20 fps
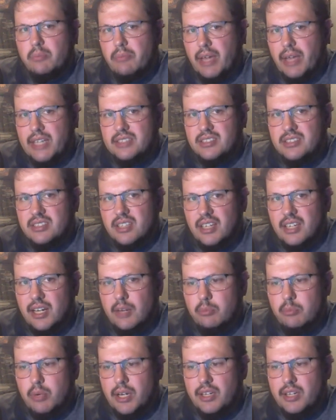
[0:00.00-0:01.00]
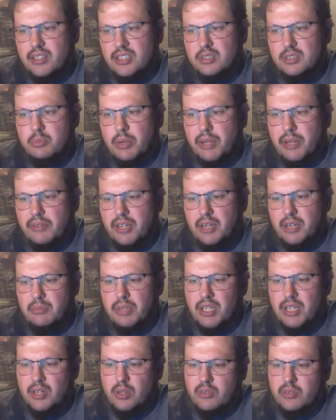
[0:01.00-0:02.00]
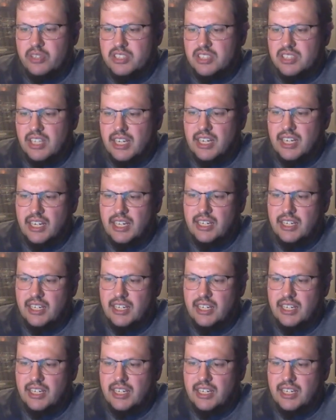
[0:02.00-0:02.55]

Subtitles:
Mets in the comp round. He's probably going to be an overslot.